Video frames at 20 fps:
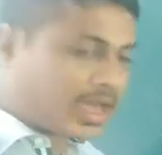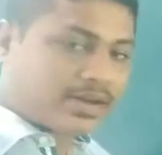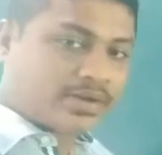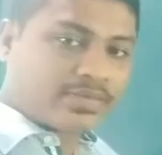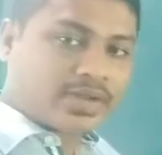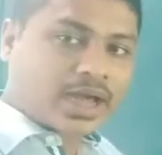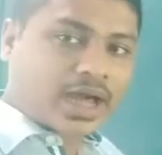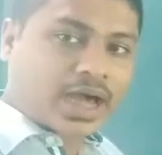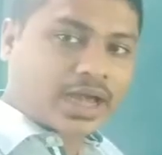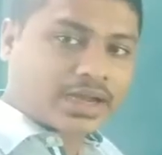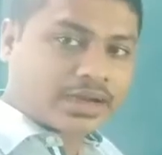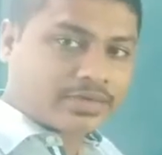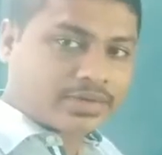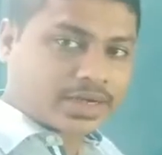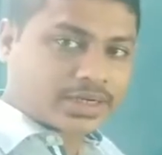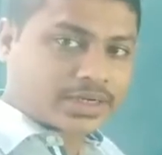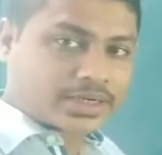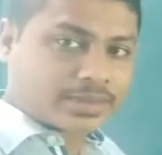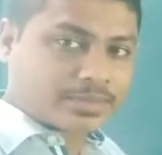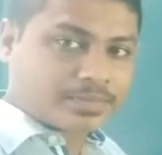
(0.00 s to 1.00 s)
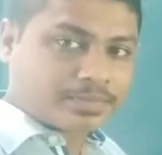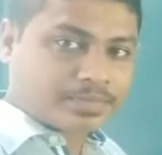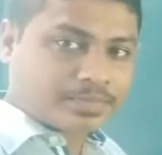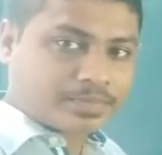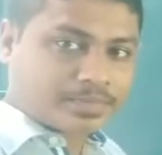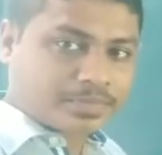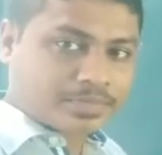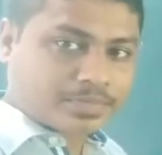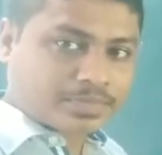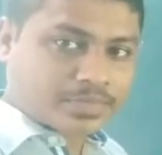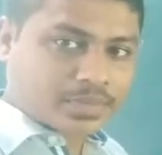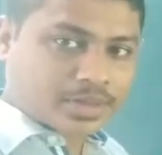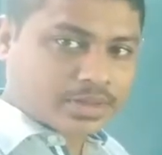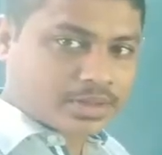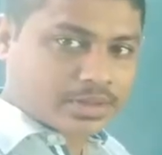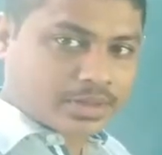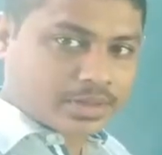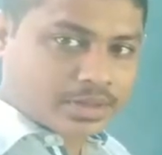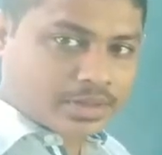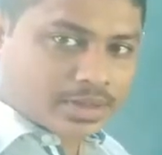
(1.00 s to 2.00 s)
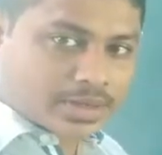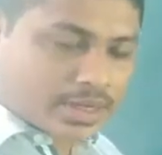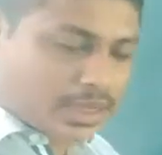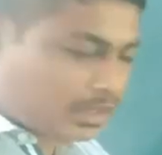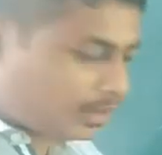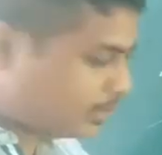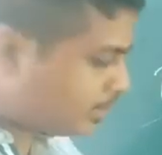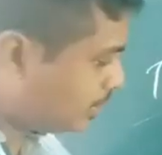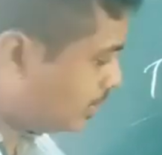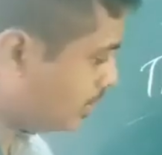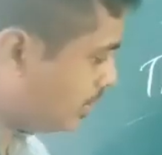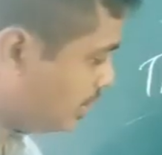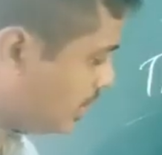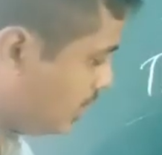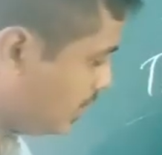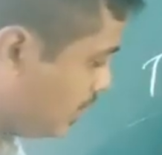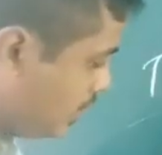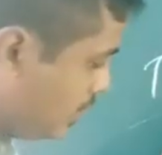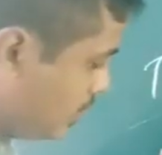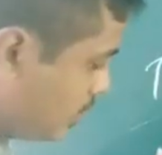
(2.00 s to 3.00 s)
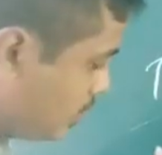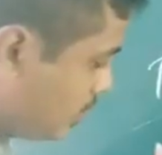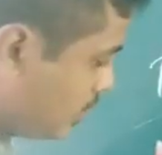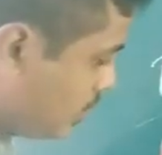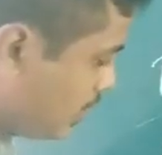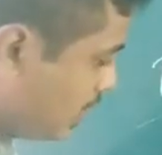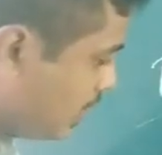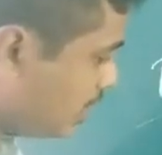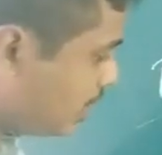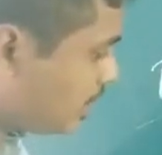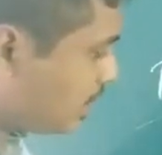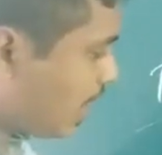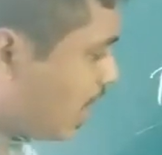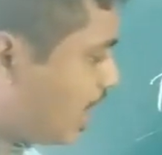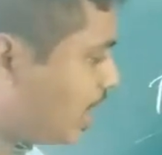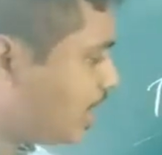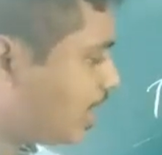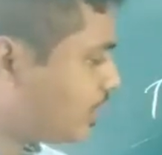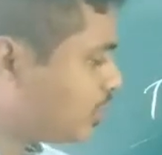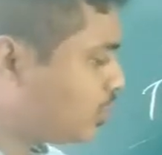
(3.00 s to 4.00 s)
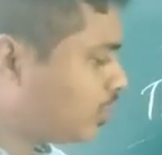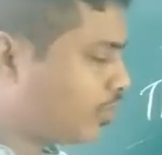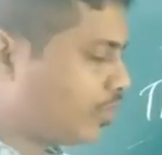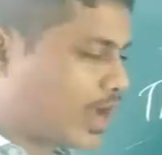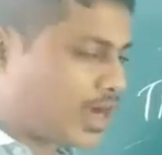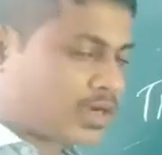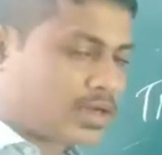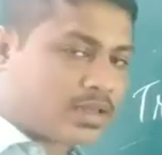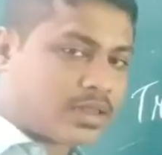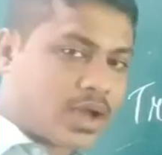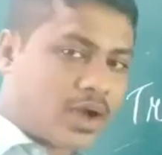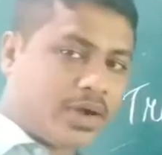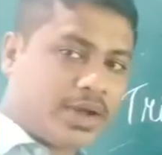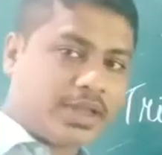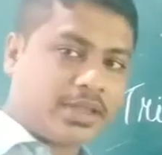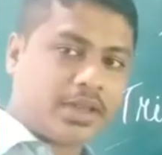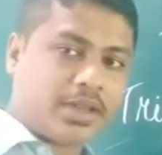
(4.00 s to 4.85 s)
of the other vector. Clear? So these are the two vectors, how it is